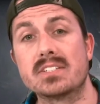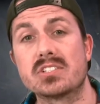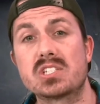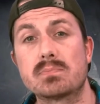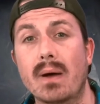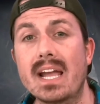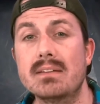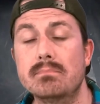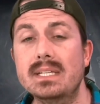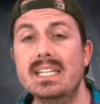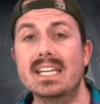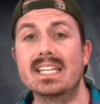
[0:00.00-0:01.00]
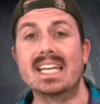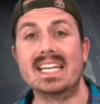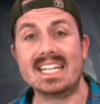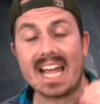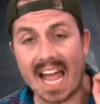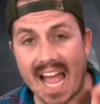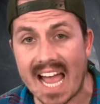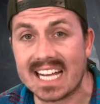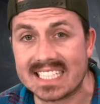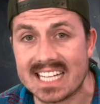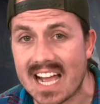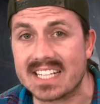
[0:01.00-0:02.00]
despite being in
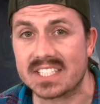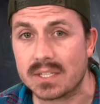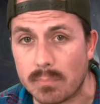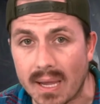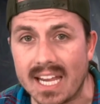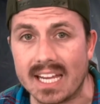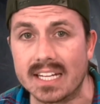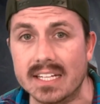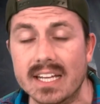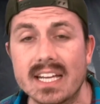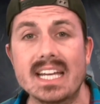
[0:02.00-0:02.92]
agonizing pain,